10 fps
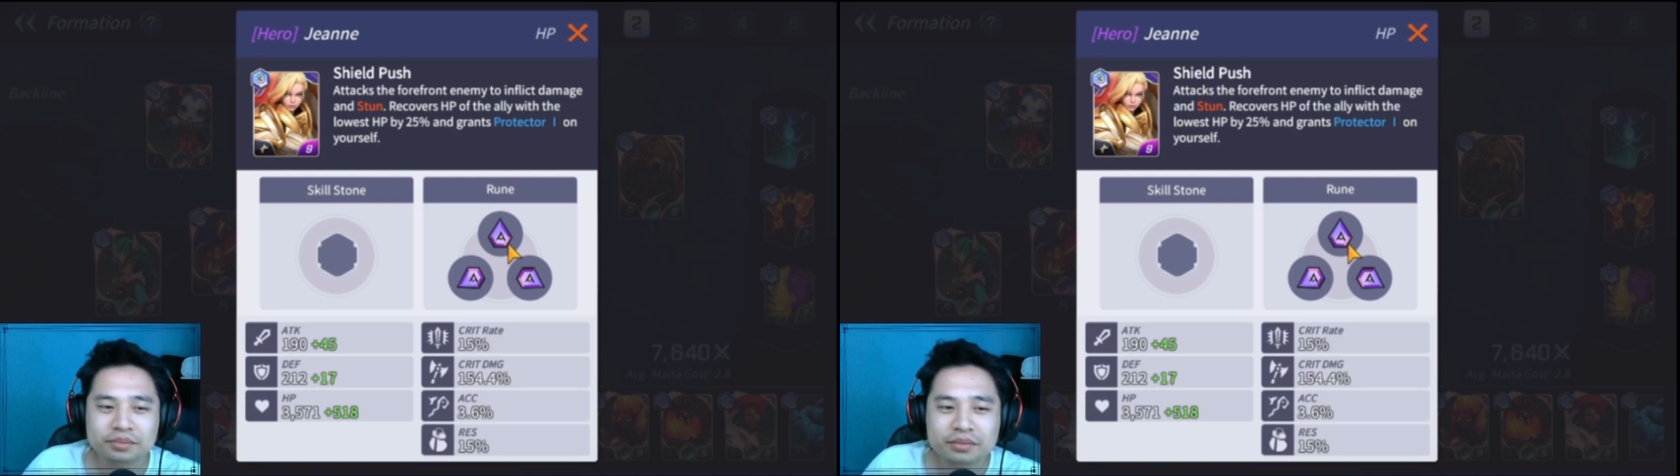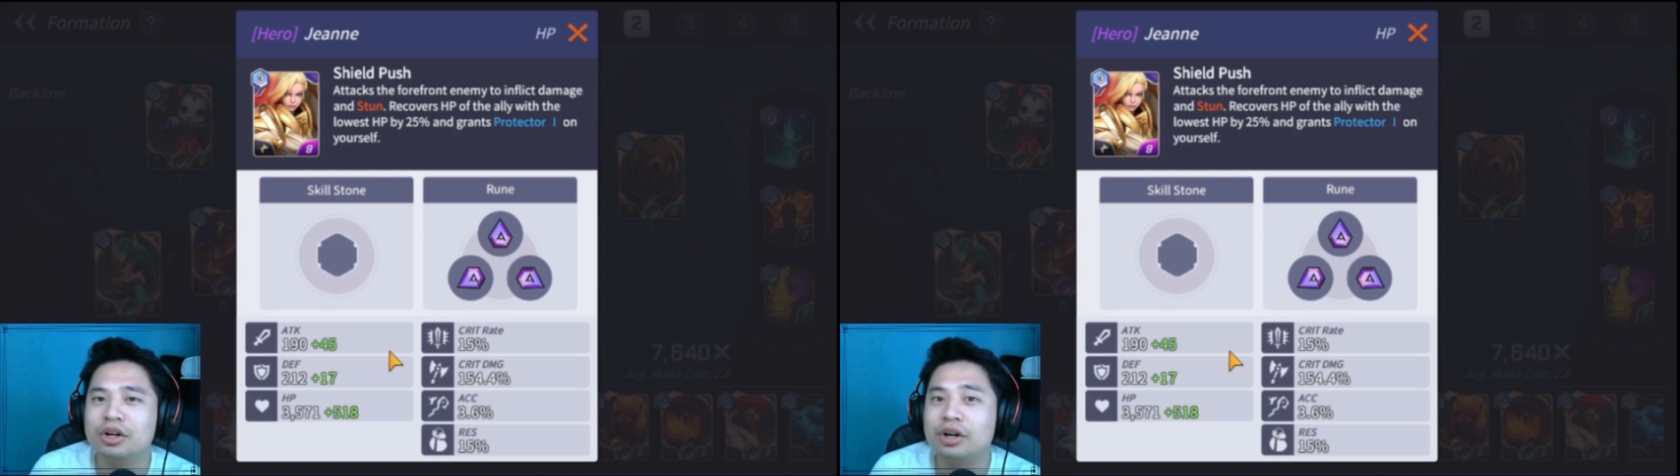
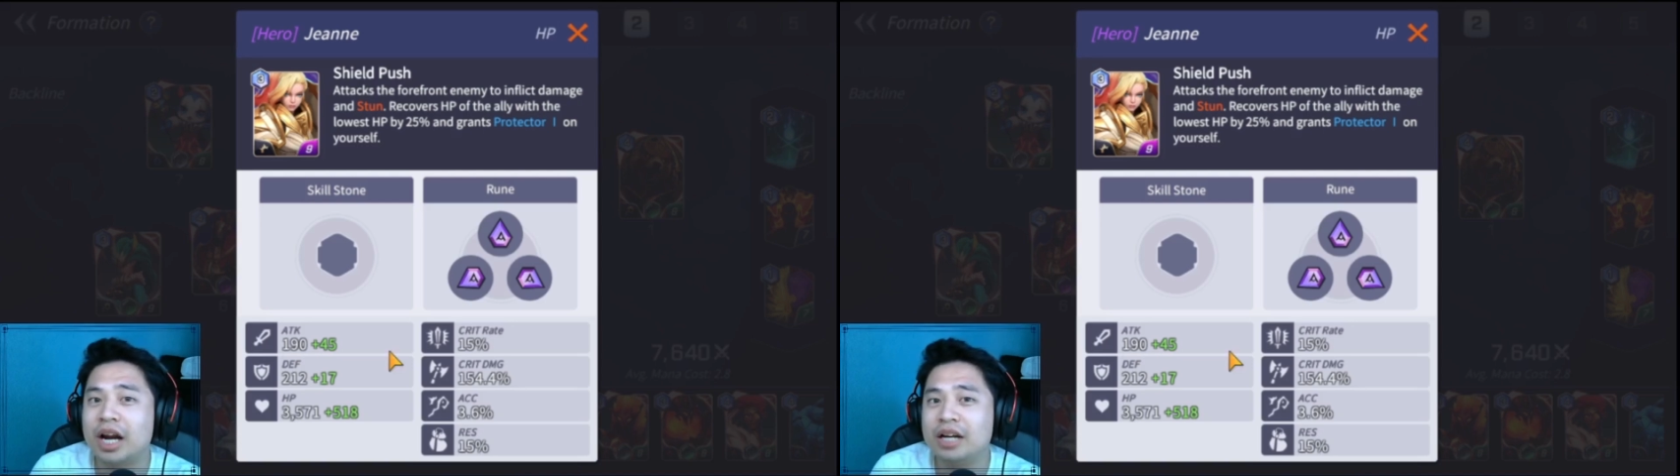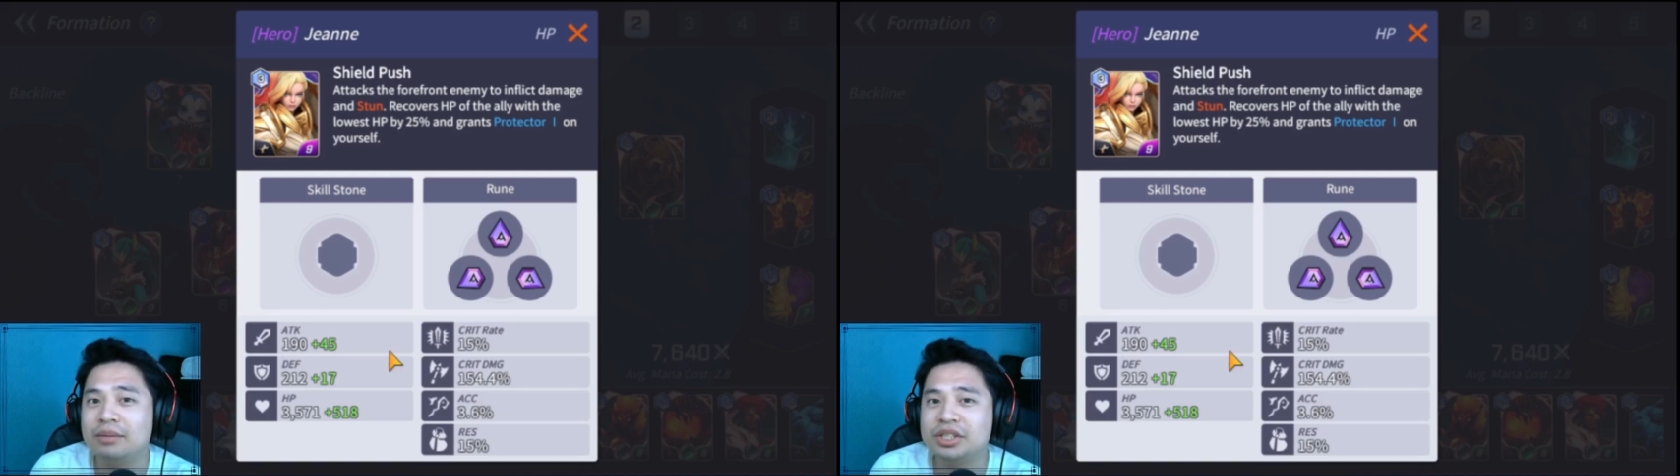her
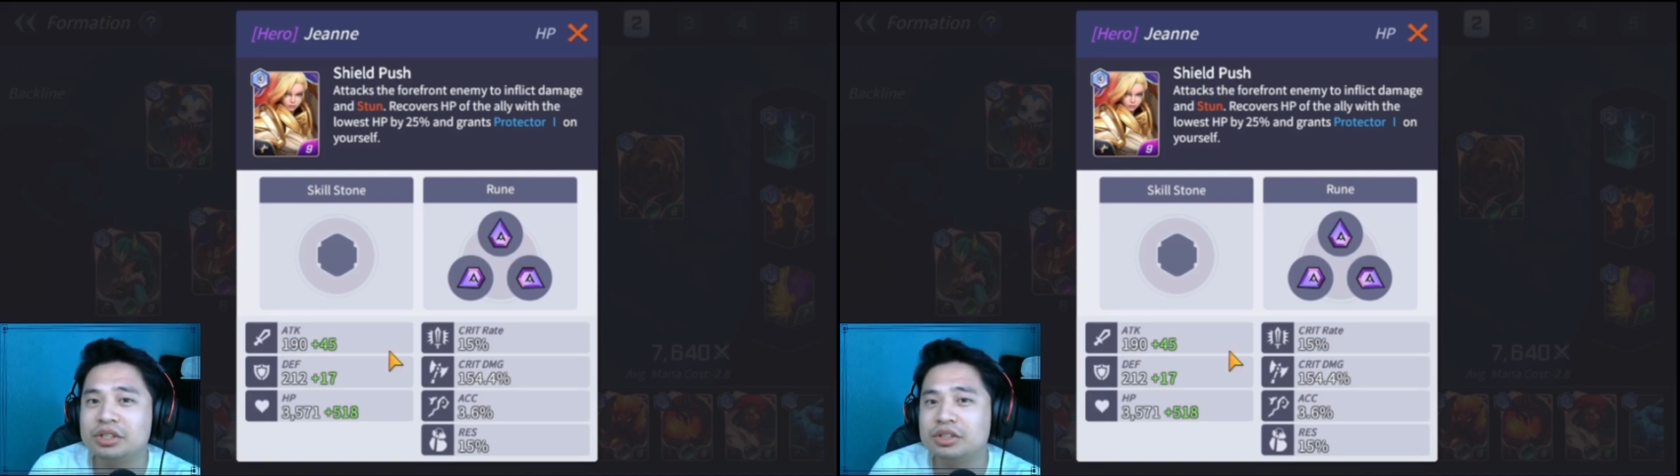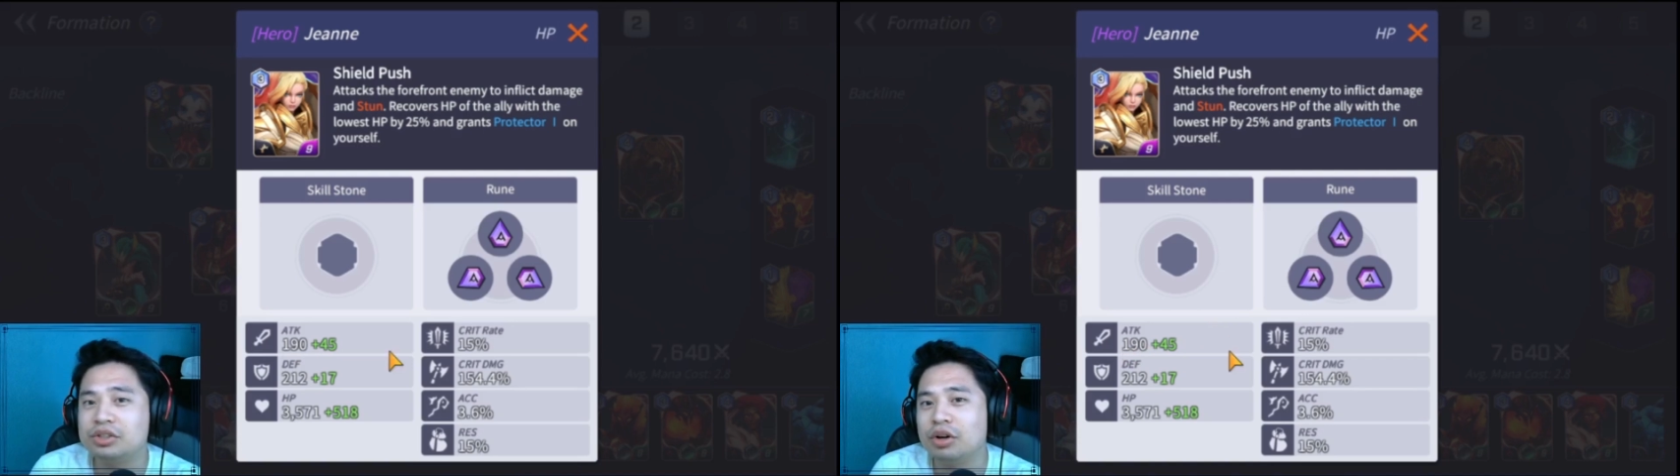
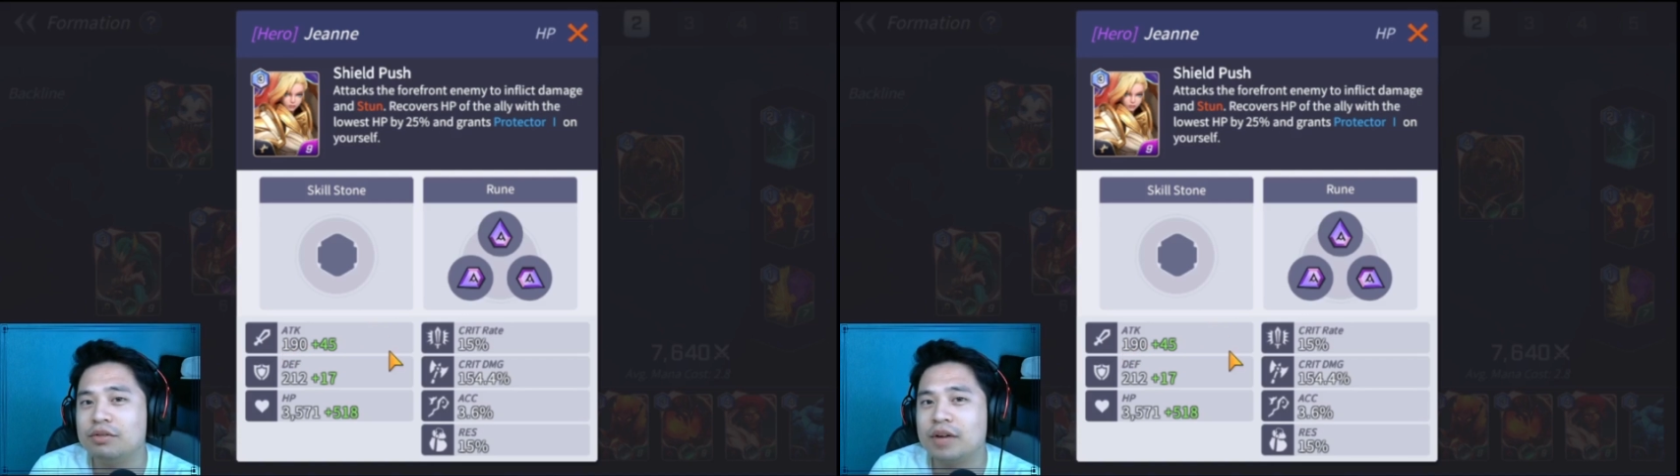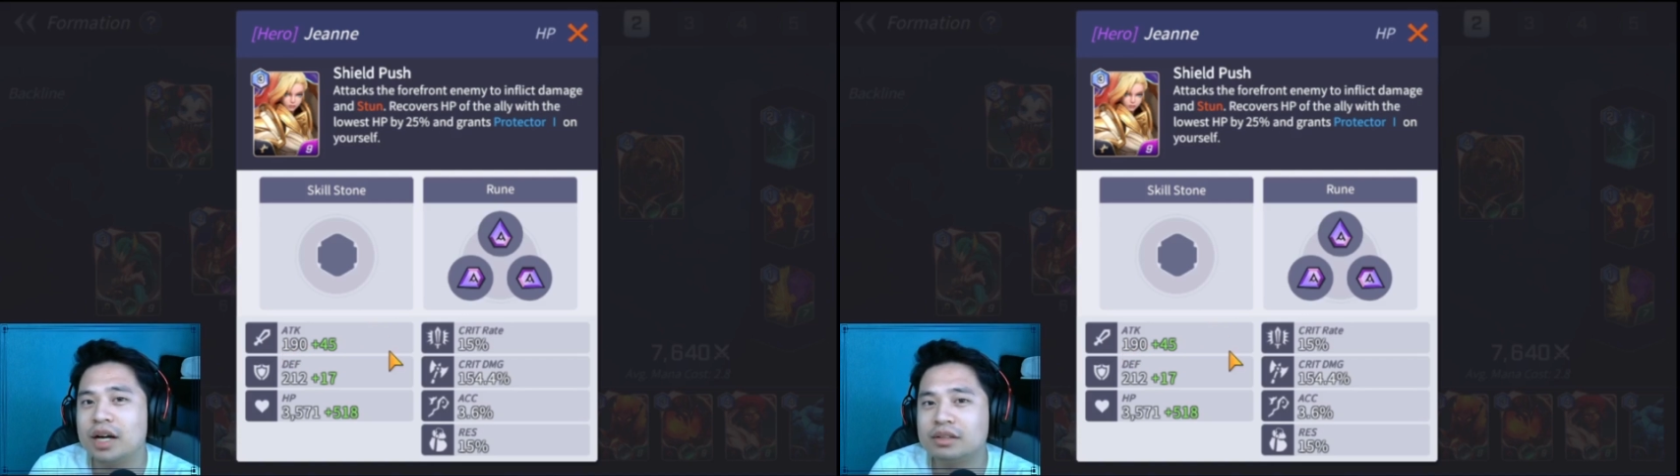animation is so
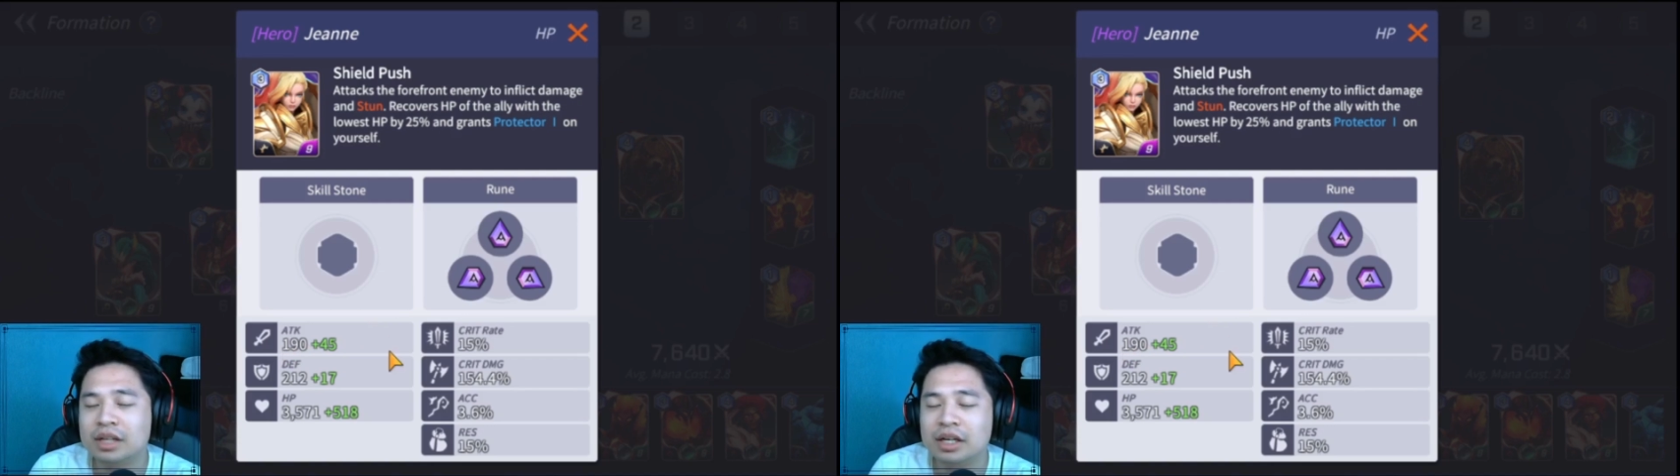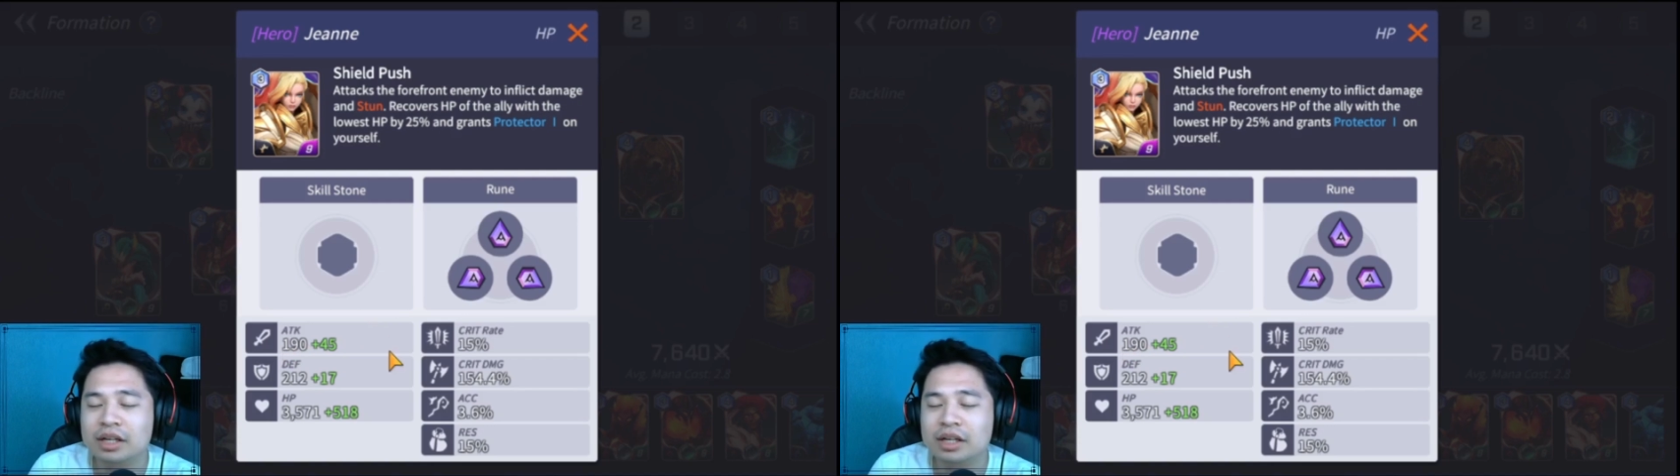fast